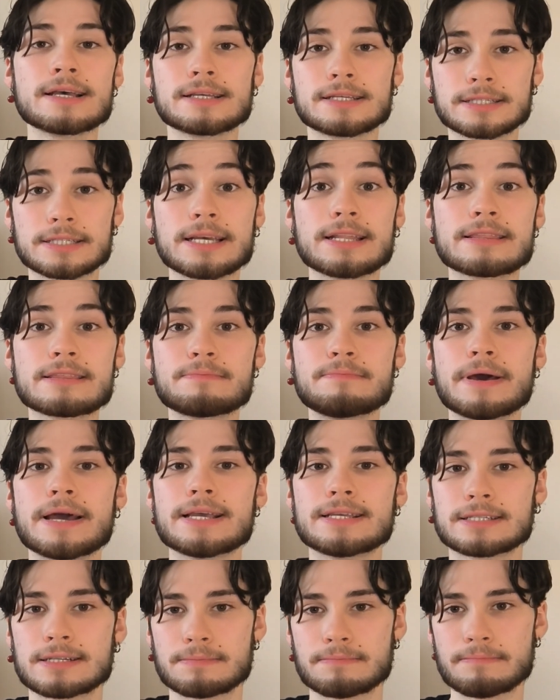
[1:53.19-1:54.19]

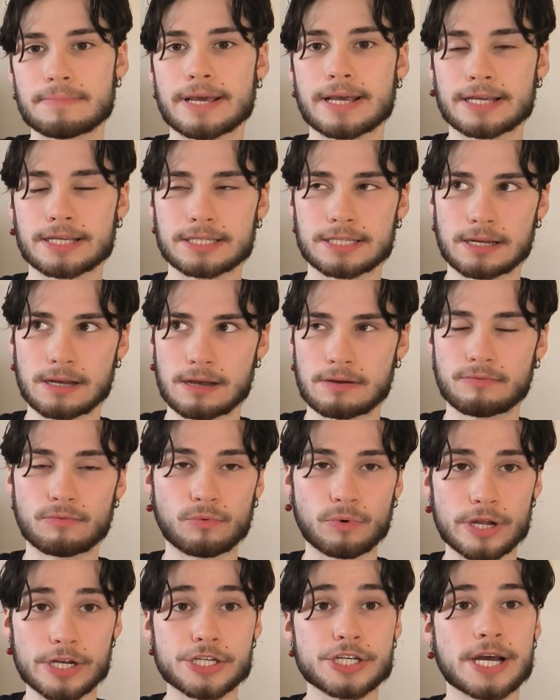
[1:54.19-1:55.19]
synth-based mix of
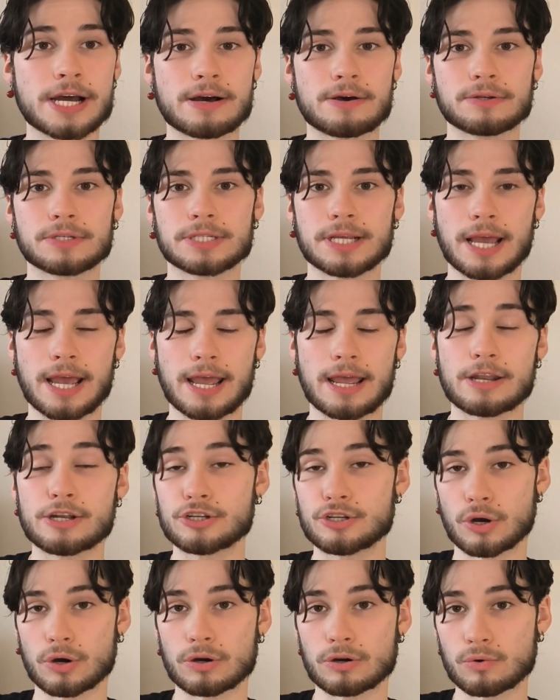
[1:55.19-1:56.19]
Witch House
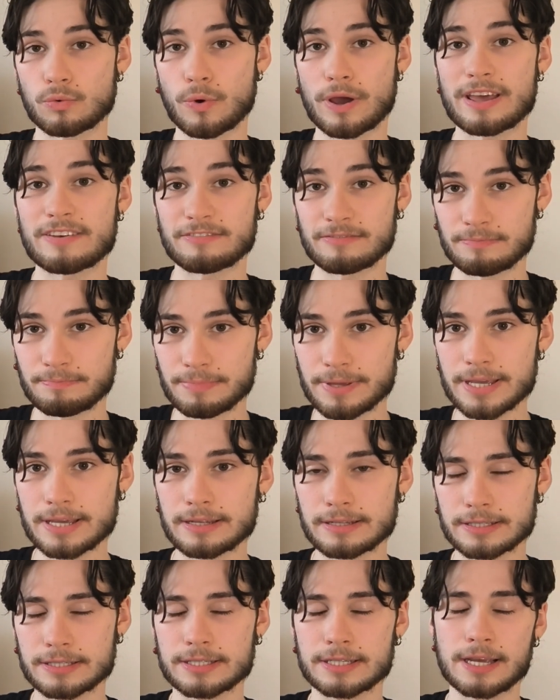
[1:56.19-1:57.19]
and dark wave
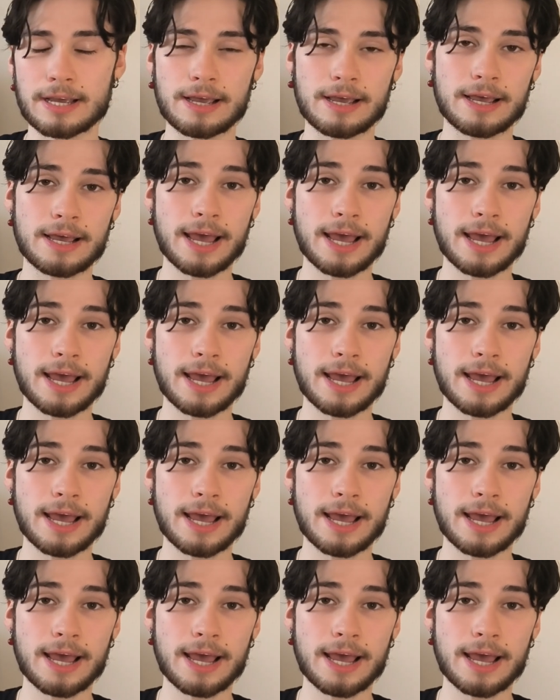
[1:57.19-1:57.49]
beats.